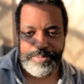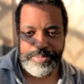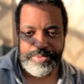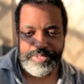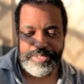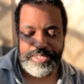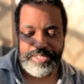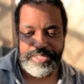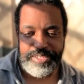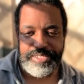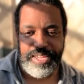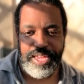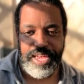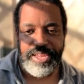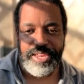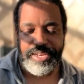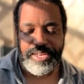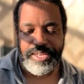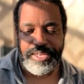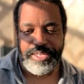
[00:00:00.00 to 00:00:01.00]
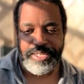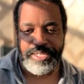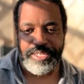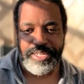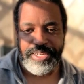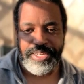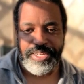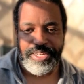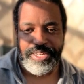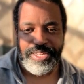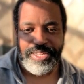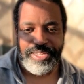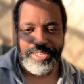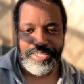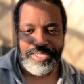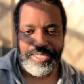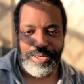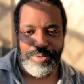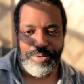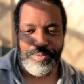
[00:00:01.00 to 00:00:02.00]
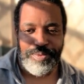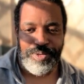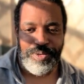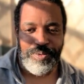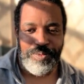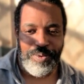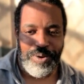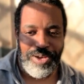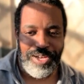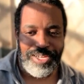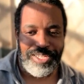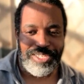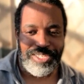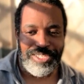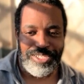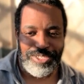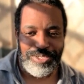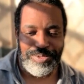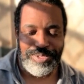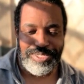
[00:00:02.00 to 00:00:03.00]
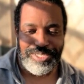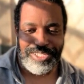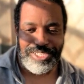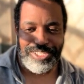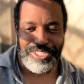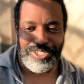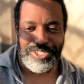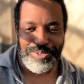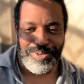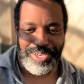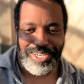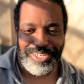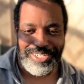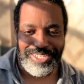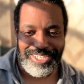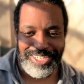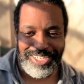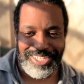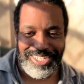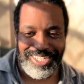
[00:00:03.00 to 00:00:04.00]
deciding that when you walk into a situation,